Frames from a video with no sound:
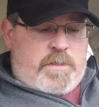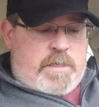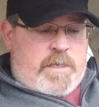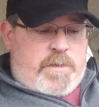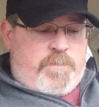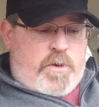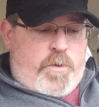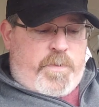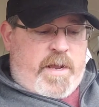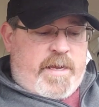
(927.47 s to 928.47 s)

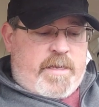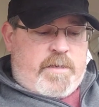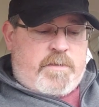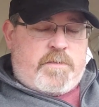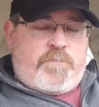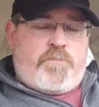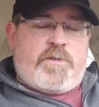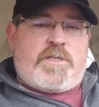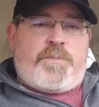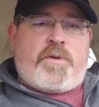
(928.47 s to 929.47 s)
Hoping I can
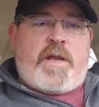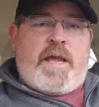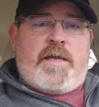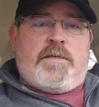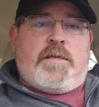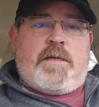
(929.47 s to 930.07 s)
reciprocate